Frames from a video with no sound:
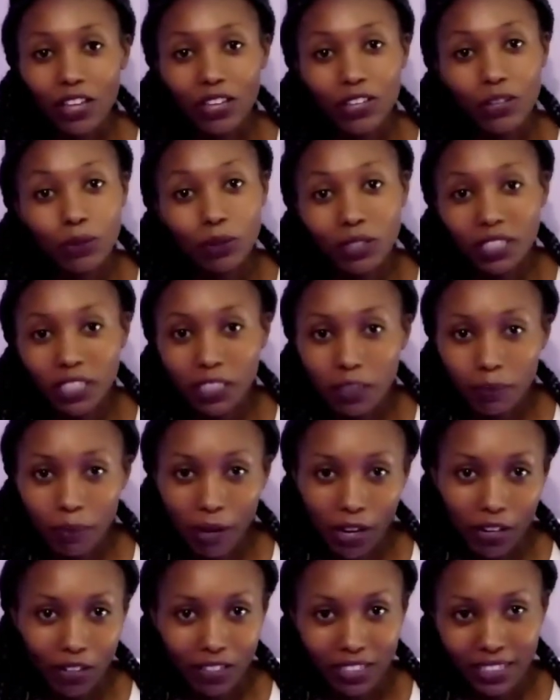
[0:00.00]
use it by
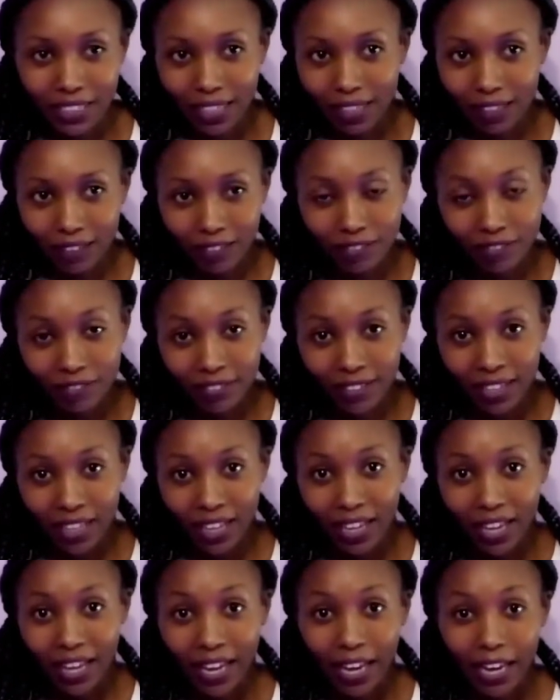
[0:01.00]
yourself.
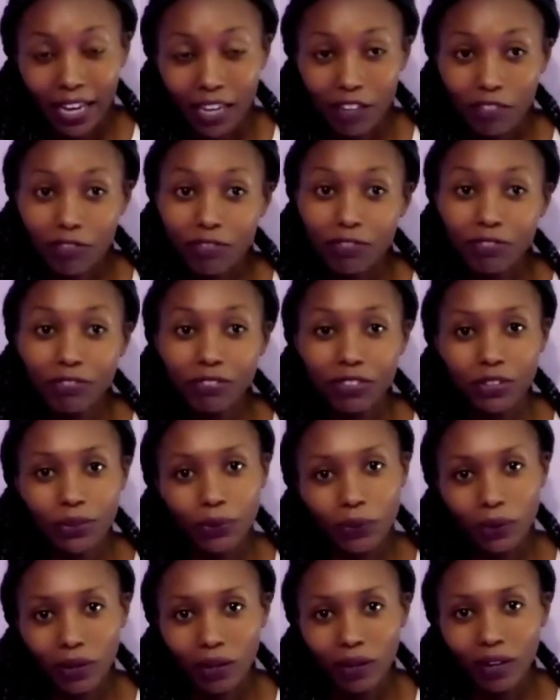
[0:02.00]
If
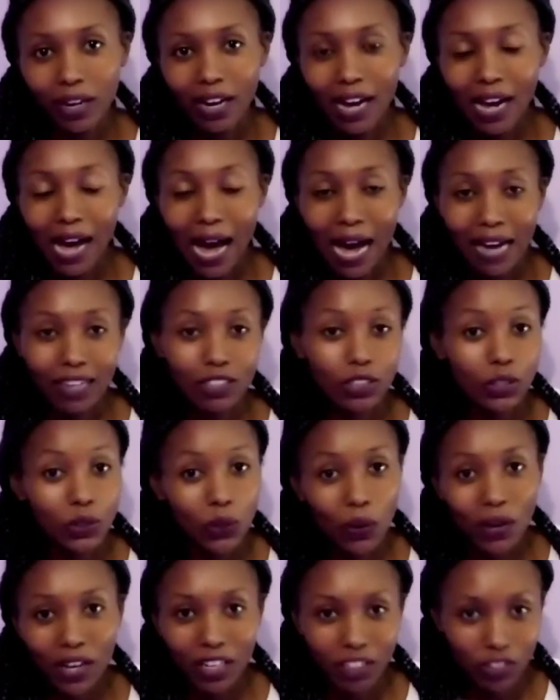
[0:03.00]
you are
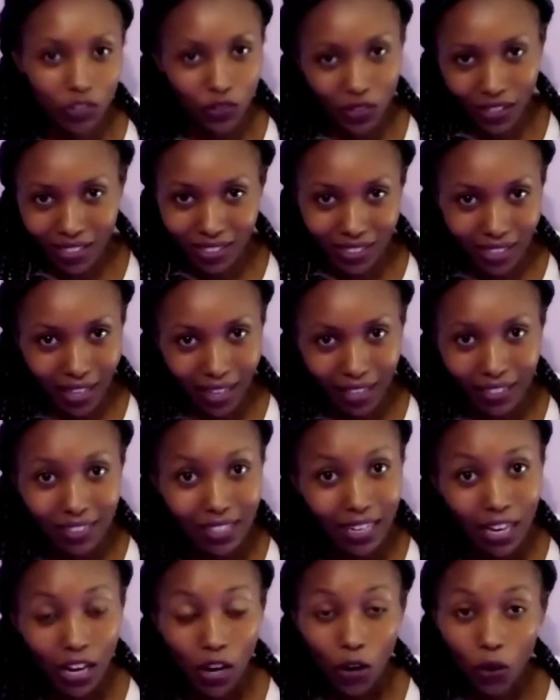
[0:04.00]
so interested,
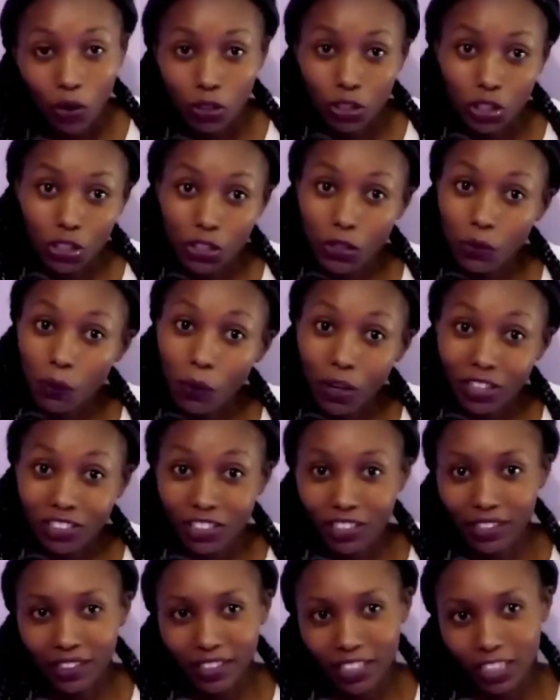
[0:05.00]
continue
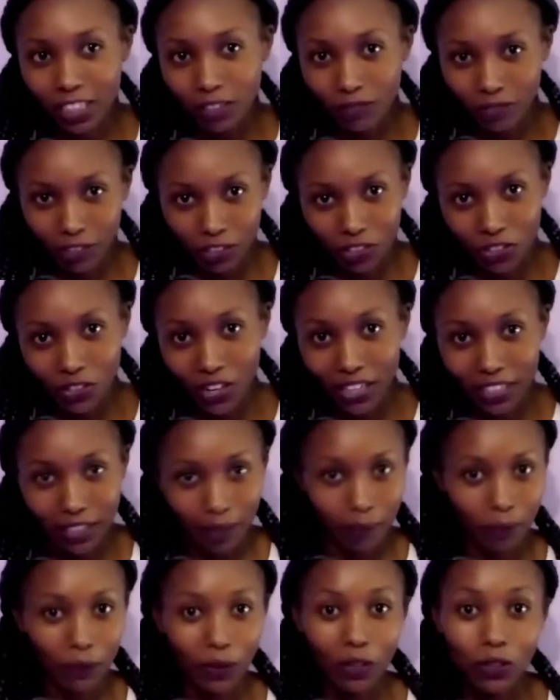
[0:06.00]
watching this video, and
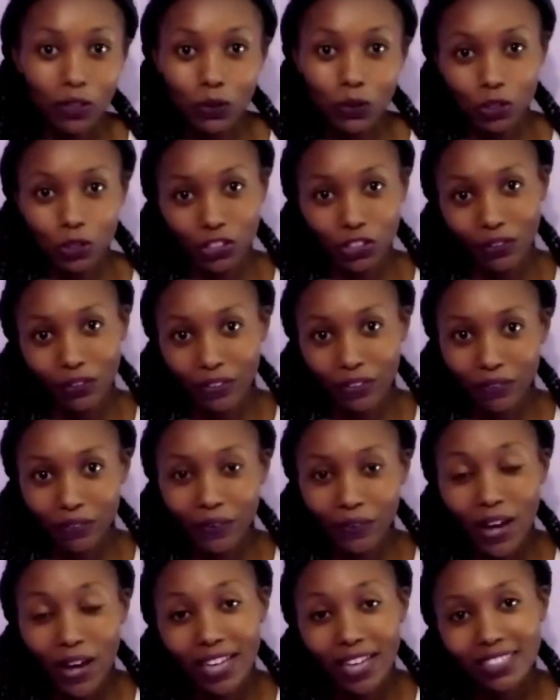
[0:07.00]
I'm going to show you
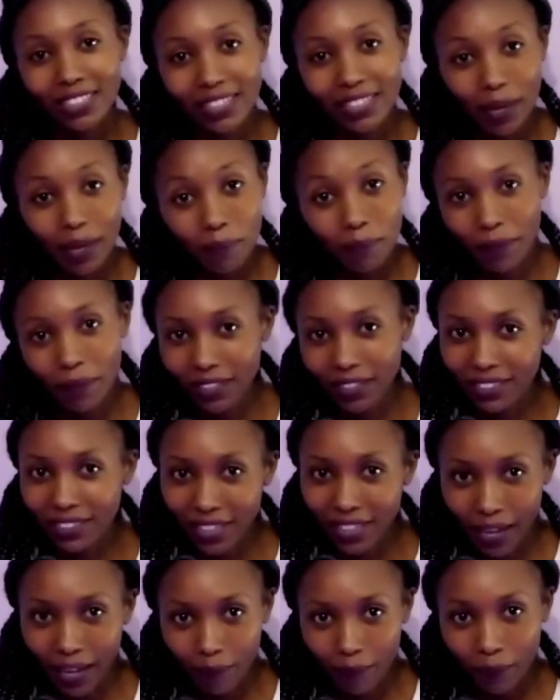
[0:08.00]
step by
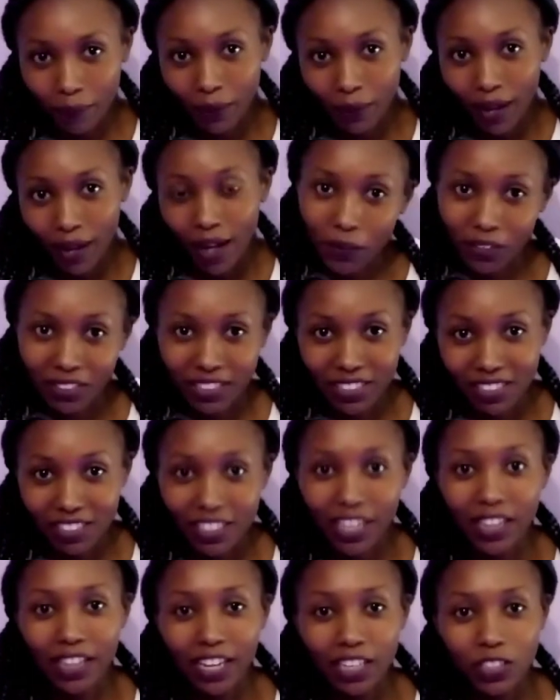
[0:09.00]
step
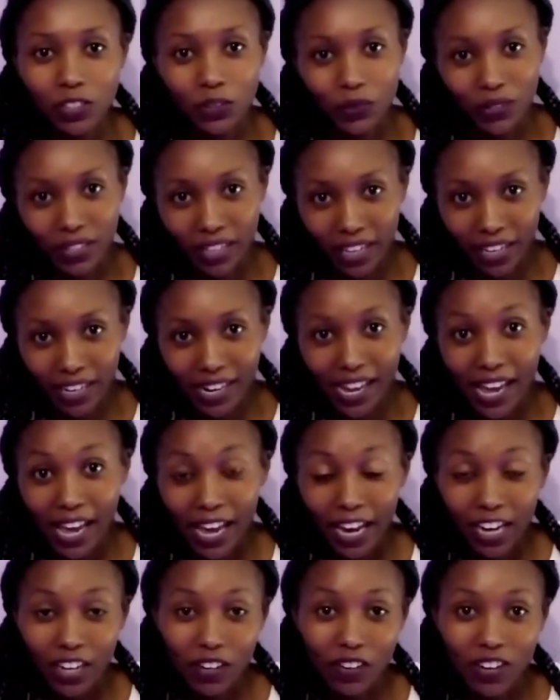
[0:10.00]
procedure that you need
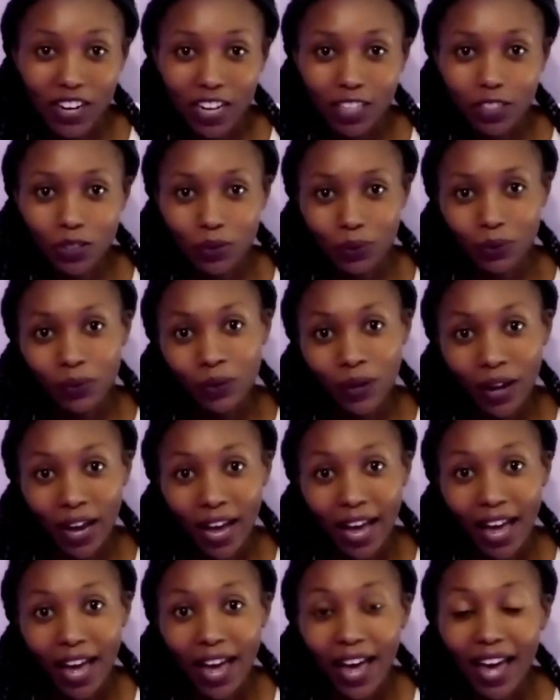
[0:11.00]
in order to
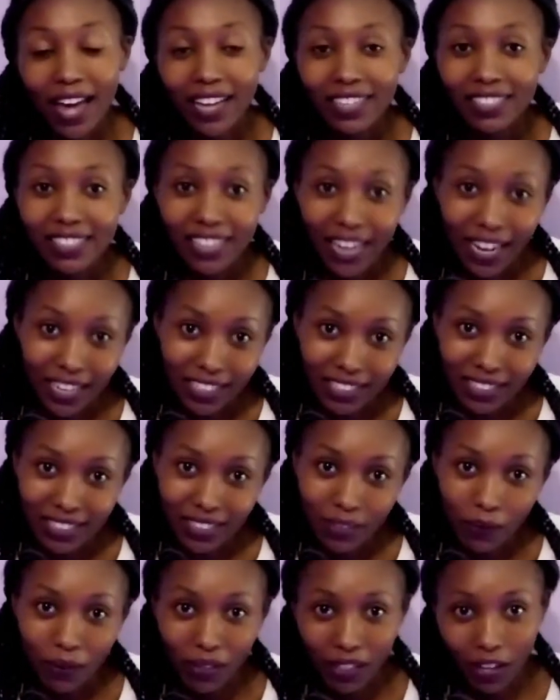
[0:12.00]
test
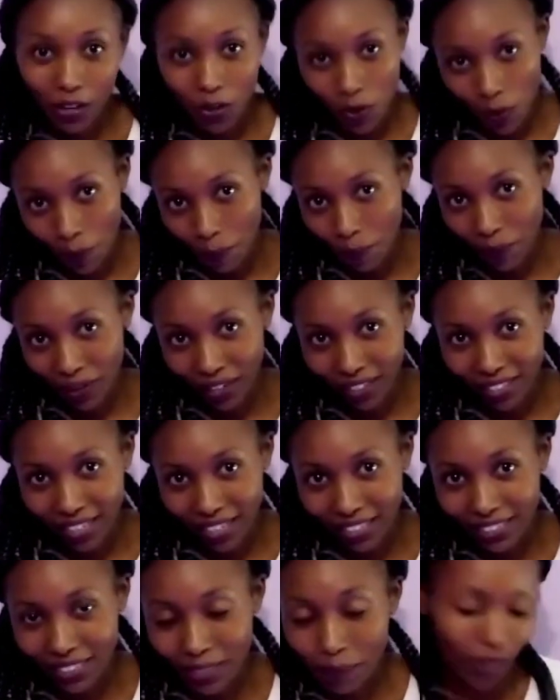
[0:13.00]
whether you're
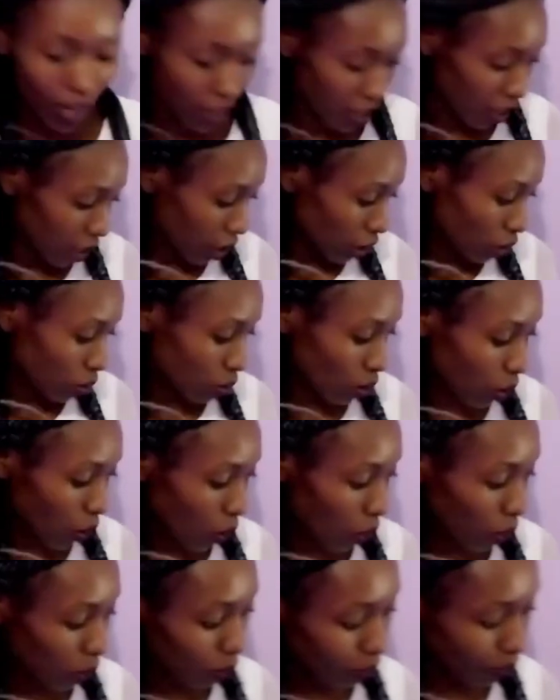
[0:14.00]
pregnant.
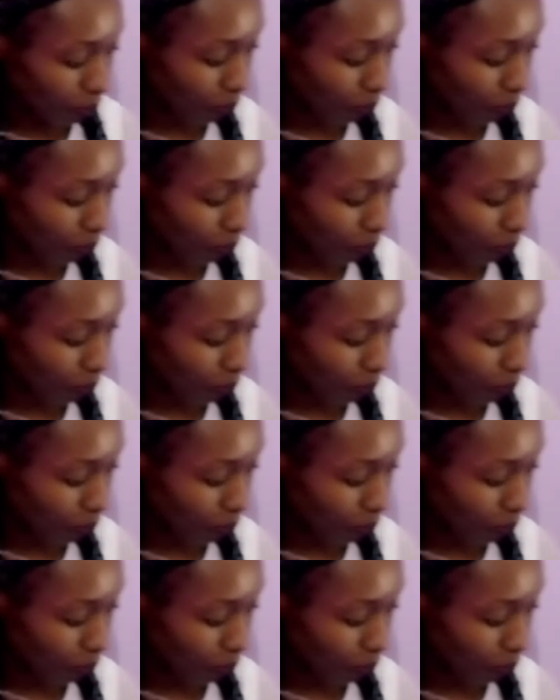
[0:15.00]
So